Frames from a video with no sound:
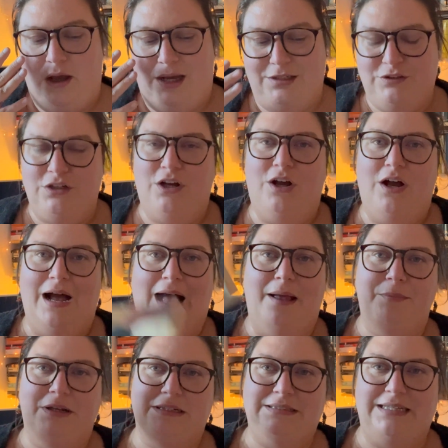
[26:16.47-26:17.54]
And so
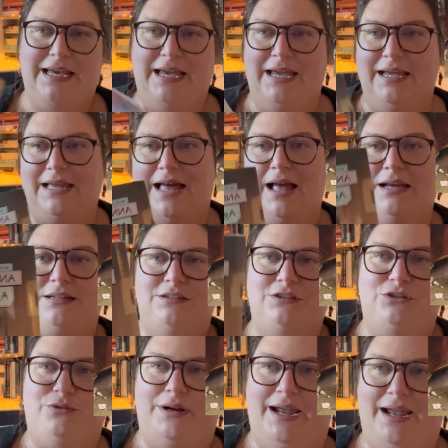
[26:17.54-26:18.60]
I'm going to take Agnes
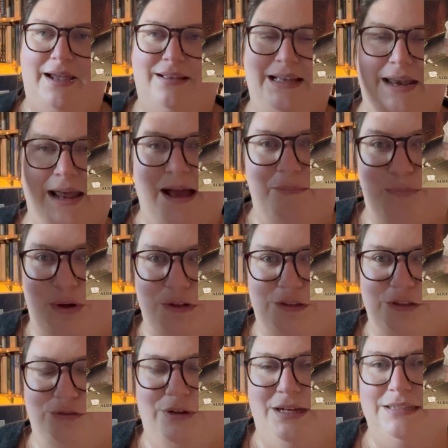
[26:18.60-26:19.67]
Grey and Anne
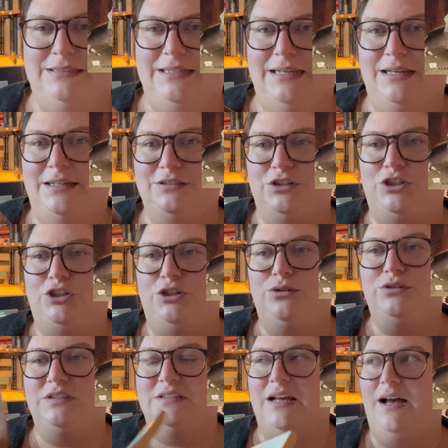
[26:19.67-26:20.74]
Brontë's writing as a
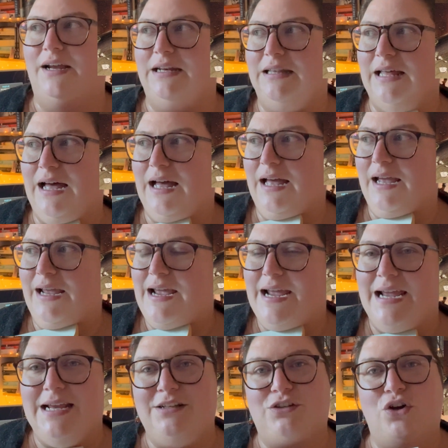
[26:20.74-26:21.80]
huge sign that
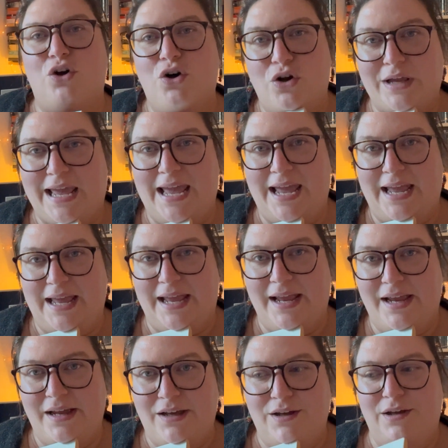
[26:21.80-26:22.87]
it's
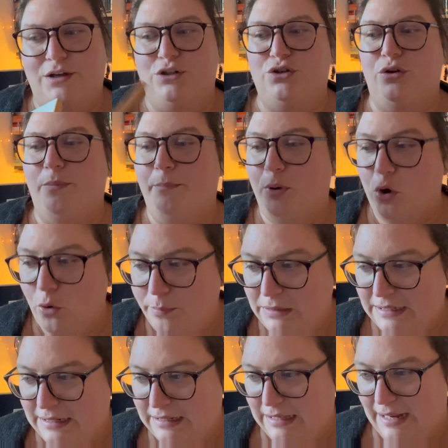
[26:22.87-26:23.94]
okay to
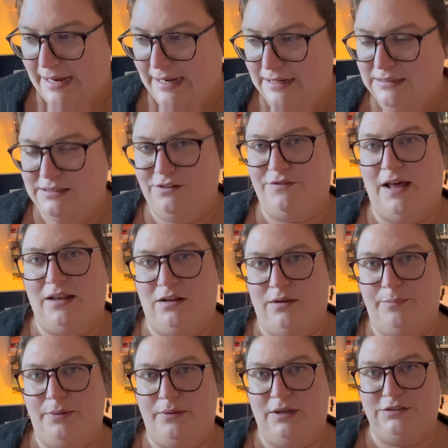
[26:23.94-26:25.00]
publicly
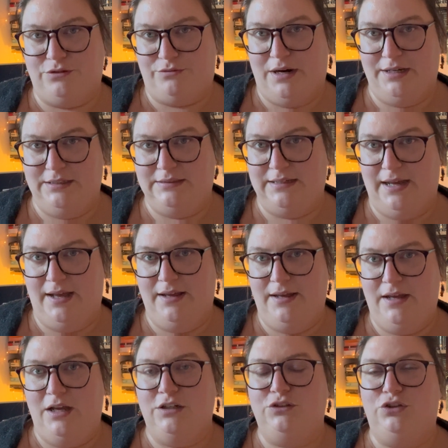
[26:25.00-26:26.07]
develop as a writer,
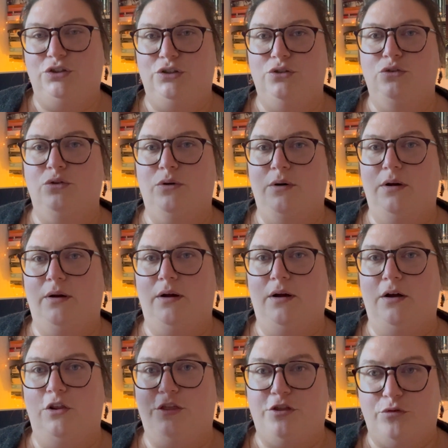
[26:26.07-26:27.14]
to
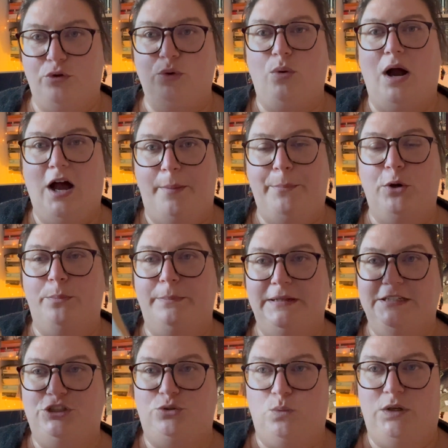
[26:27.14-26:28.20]
through our
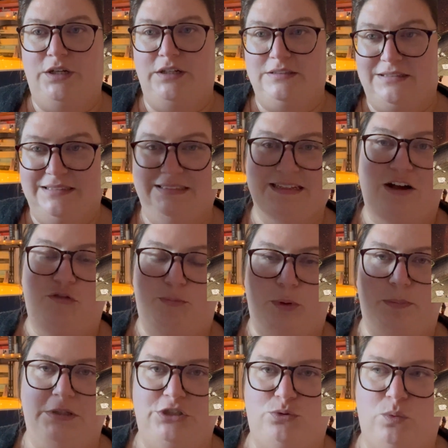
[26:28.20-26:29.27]
published works and
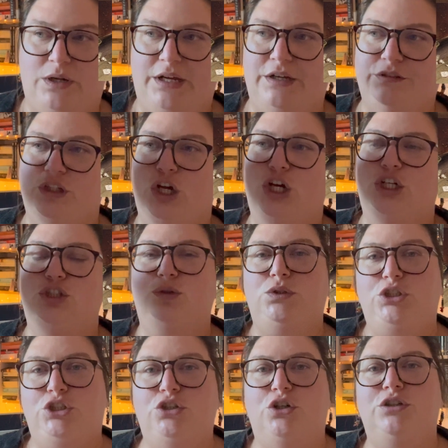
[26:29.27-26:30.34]
self-published works, to
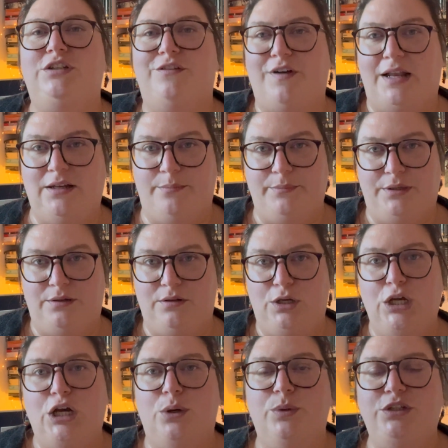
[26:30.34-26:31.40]
show development.
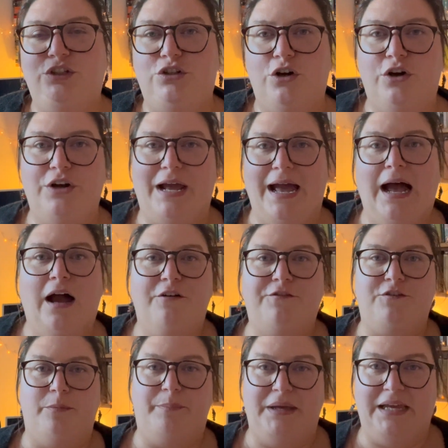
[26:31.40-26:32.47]
We don't have
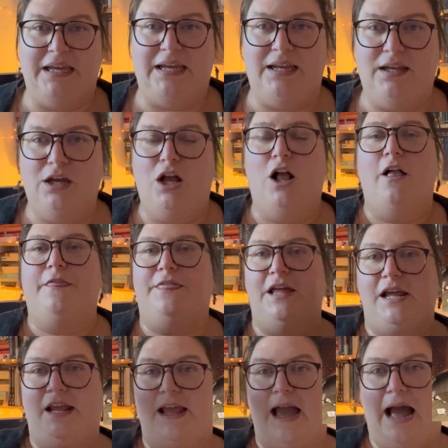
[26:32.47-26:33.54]
to be
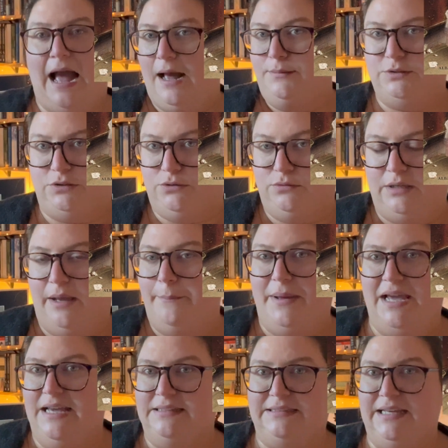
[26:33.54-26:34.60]
the absolutely
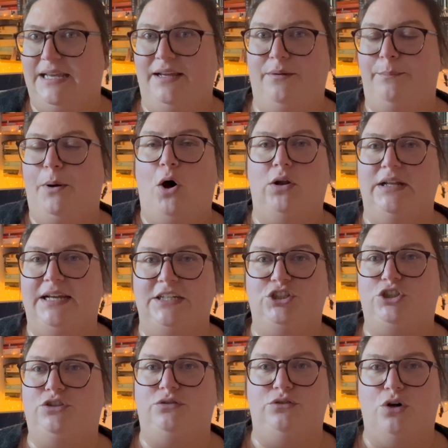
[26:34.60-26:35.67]
amazing,
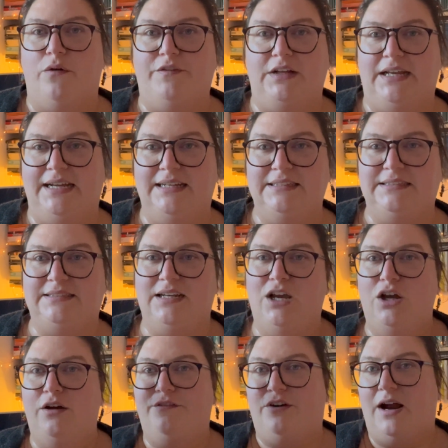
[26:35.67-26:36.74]
polished novelist
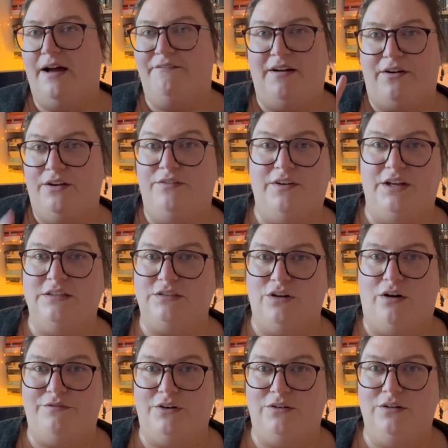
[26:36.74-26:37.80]
for our very first
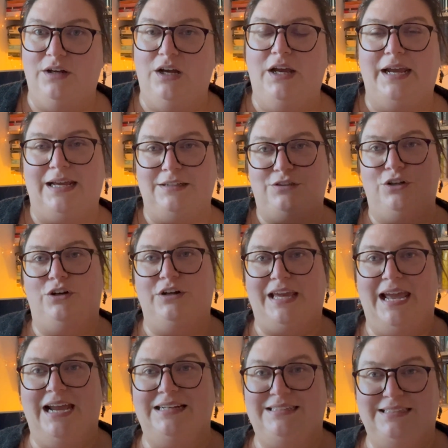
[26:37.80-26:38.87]
novel. It's
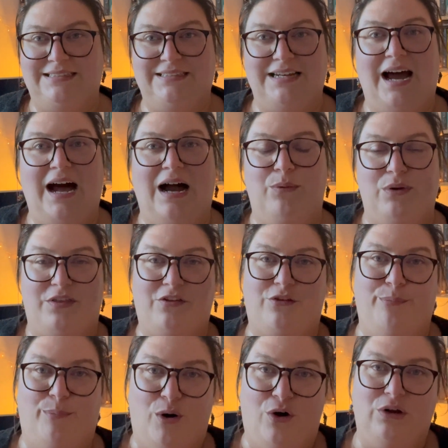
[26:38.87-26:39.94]
okay to start with
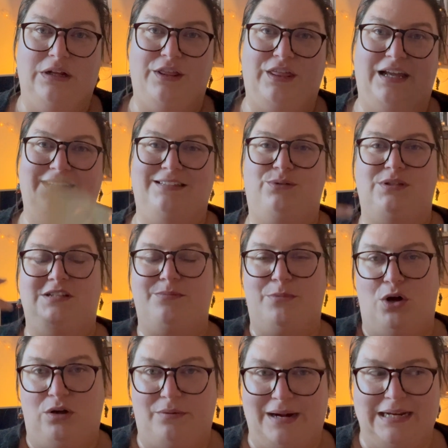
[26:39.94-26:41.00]
smaller things, with
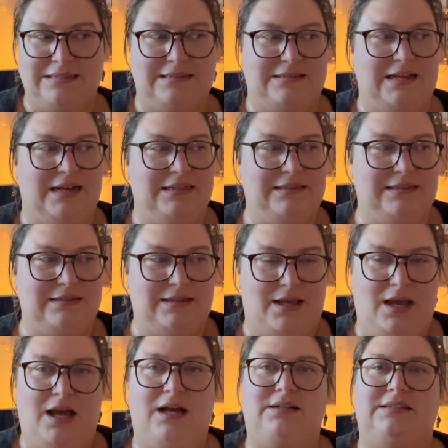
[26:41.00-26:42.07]
smaller exercises,
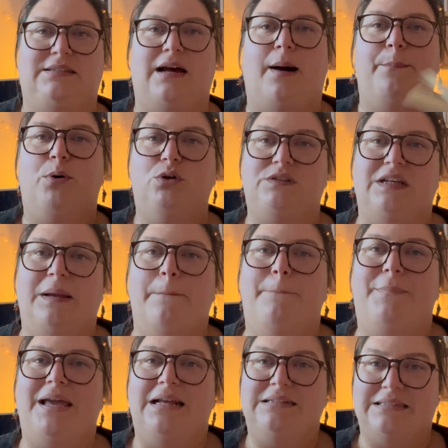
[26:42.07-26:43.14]
to start putting
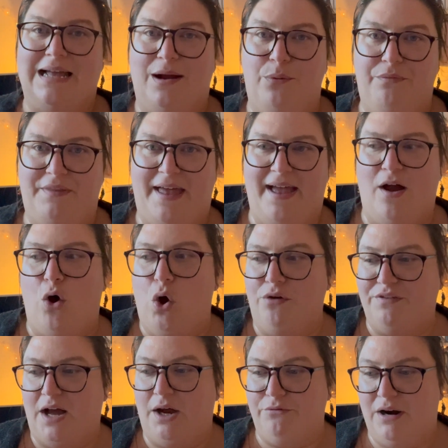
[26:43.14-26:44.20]
bits out there
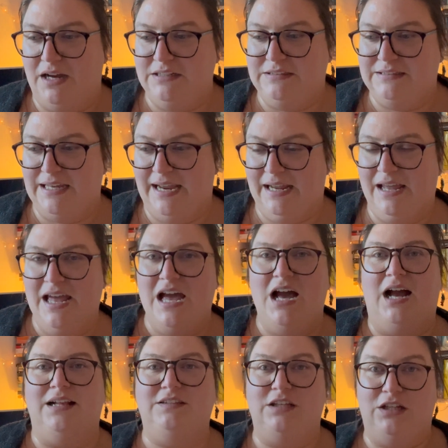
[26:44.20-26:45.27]
of our writing
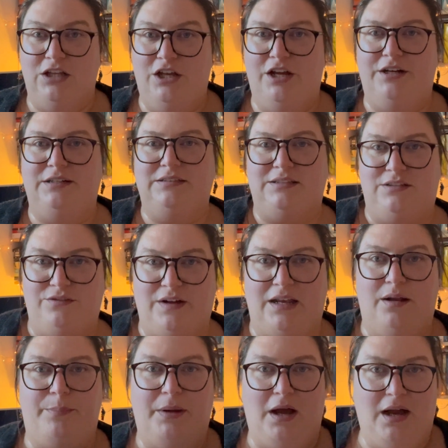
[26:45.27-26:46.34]
and to learn and to
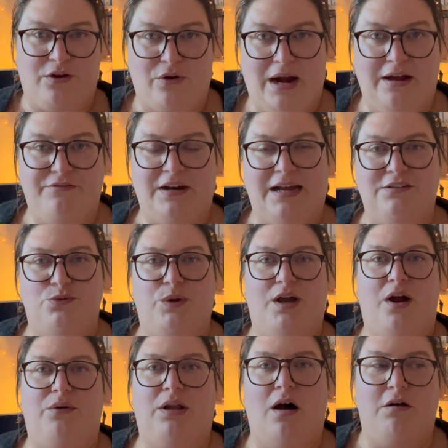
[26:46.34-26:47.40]
develop our craft as we
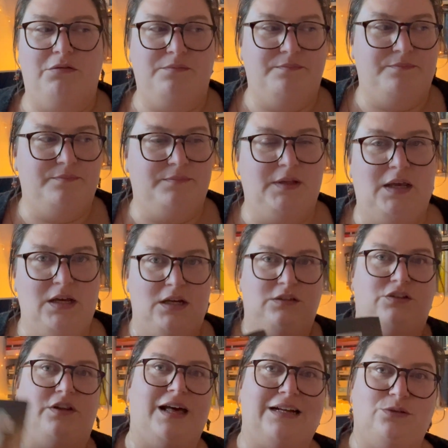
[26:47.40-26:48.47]
go along.
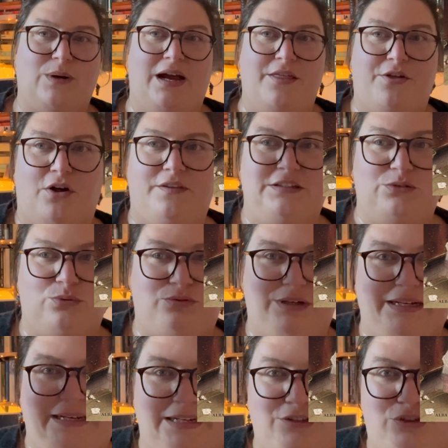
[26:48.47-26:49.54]
So that's why I thought this was
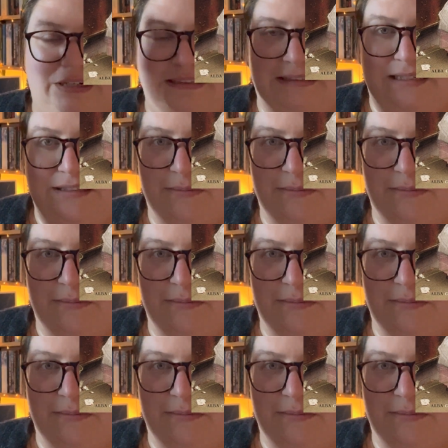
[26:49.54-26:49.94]
really interesting